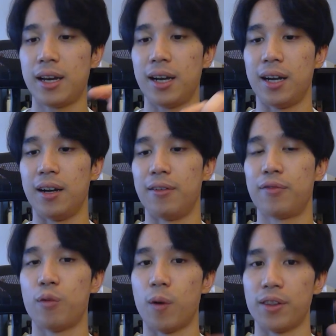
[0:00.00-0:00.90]

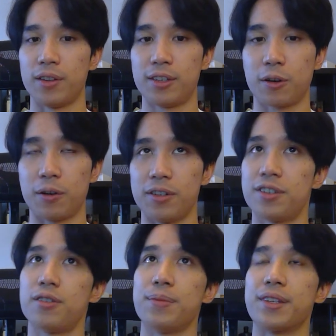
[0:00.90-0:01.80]
for what the current
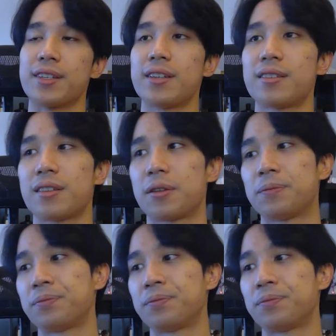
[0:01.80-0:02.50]
system exists.